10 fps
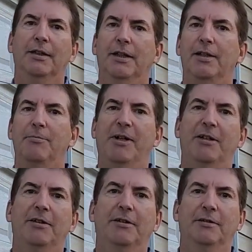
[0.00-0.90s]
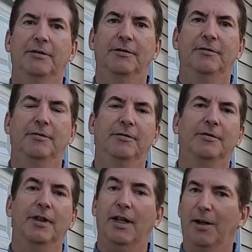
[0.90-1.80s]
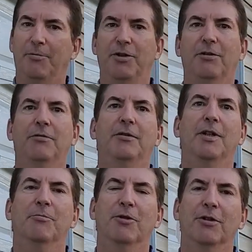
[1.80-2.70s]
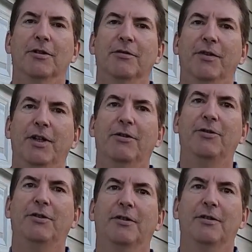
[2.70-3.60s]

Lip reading: Hit the bell. That helps you get more videos.